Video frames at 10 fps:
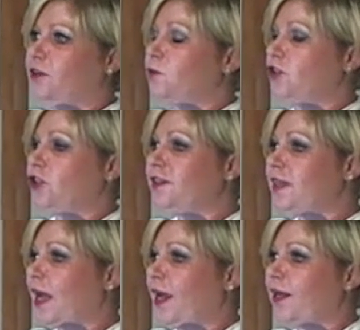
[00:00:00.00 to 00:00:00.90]
which could
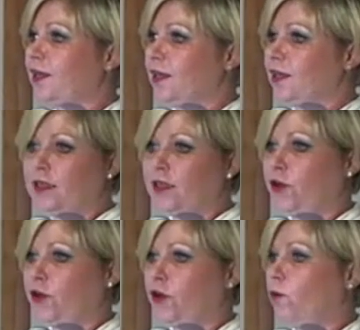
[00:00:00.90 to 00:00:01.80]
take,
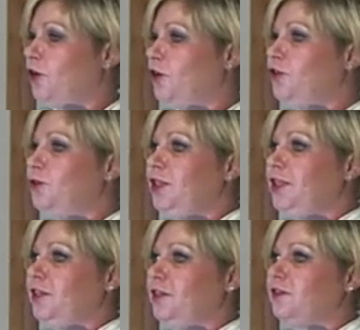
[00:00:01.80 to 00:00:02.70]
1 or 2
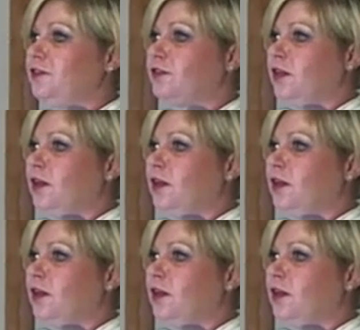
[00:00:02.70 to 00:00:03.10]
years.